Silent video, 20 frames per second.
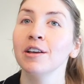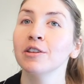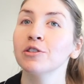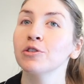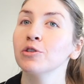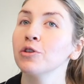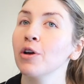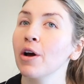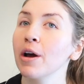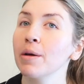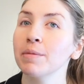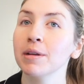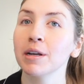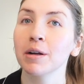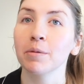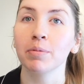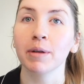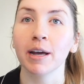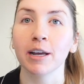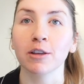So now I'm in
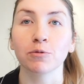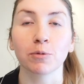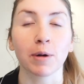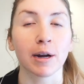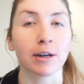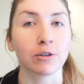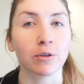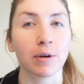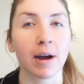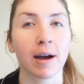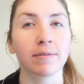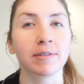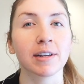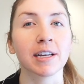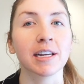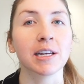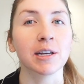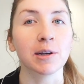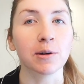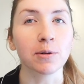a place where I don't have
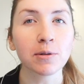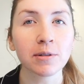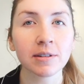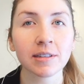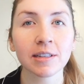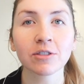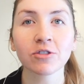to use